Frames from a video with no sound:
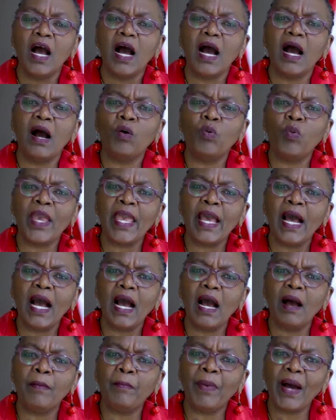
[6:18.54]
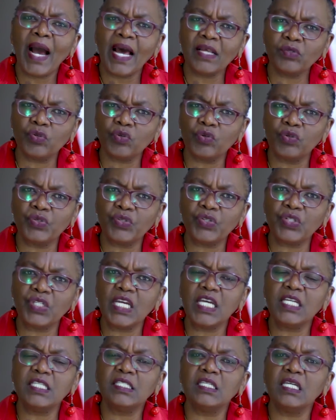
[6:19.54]
Where a person
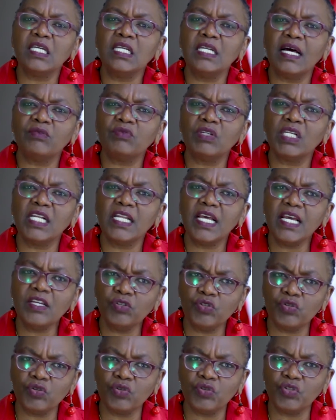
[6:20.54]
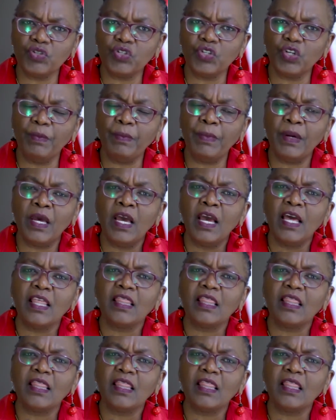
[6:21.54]
stays in a relationship